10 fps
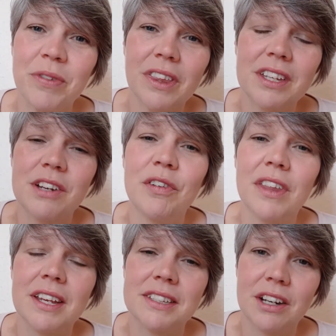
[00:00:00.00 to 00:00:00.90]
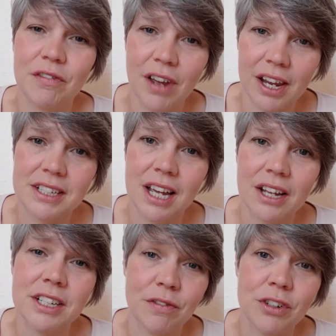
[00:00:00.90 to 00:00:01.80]
the different things that affect
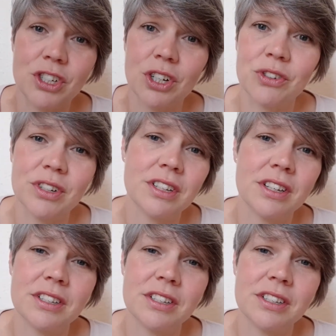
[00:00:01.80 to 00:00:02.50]
different children,